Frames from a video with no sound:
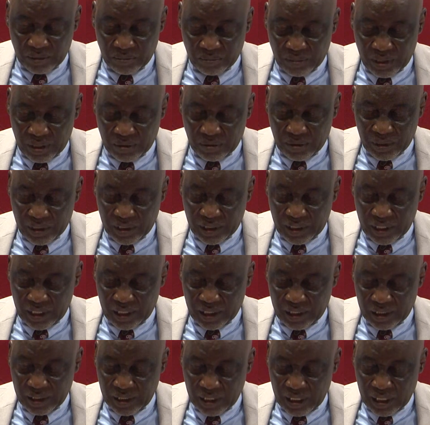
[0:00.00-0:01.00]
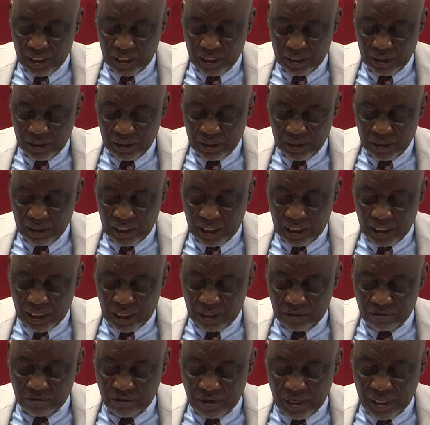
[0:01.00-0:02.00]
in Benue State that
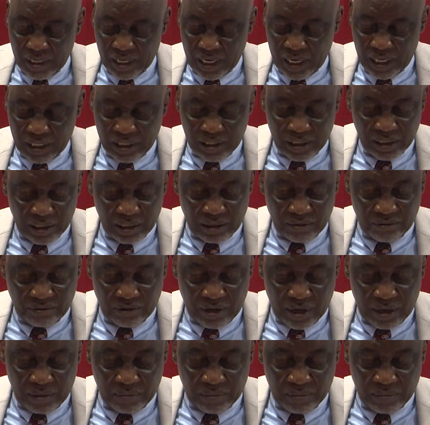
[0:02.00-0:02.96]
had rendered several